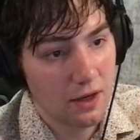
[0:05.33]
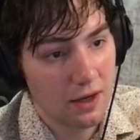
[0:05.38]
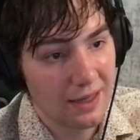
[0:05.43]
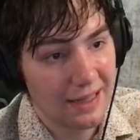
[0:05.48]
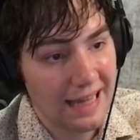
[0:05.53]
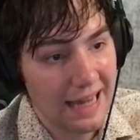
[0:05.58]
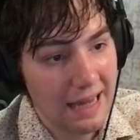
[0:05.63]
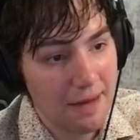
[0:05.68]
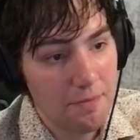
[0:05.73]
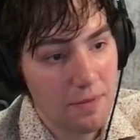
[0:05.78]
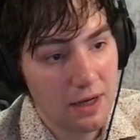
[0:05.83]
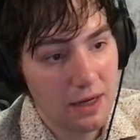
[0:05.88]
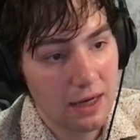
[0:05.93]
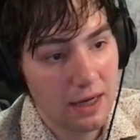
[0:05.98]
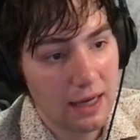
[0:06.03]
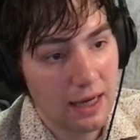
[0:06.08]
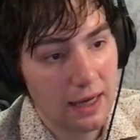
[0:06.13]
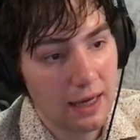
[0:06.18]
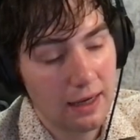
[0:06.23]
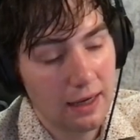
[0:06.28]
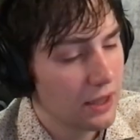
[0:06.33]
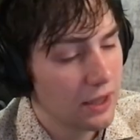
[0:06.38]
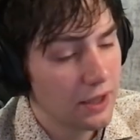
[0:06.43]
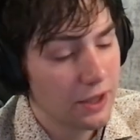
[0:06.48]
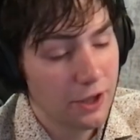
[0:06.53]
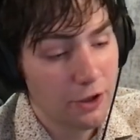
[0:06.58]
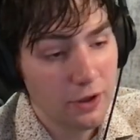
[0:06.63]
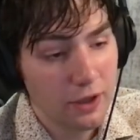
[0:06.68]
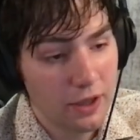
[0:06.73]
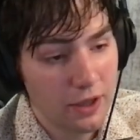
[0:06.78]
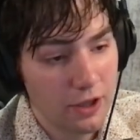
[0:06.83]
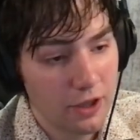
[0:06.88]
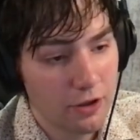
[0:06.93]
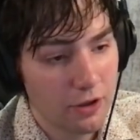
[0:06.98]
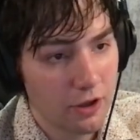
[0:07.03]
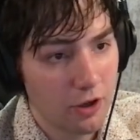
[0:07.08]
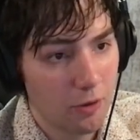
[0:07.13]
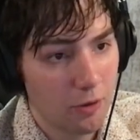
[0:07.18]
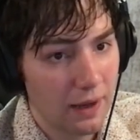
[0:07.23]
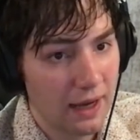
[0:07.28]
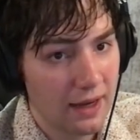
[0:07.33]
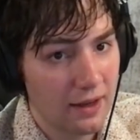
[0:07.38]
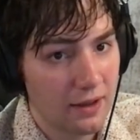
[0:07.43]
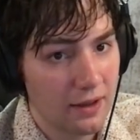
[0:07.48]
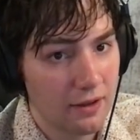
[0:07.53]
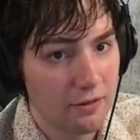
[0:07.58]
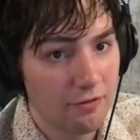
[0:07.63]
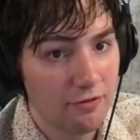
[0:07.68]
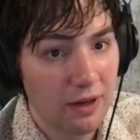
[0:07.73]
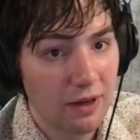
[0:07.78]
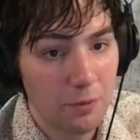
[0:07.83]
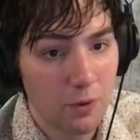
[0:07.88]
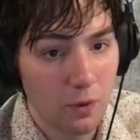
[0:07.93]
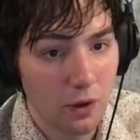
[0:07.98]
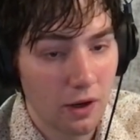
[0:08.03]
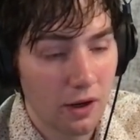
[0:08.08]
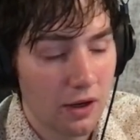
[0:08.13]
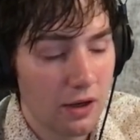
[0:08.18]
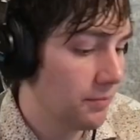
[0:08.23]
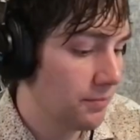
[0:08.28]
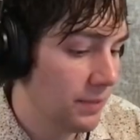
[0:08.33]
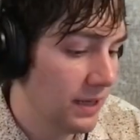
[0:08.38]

game that I had nearly a year ago, back in February.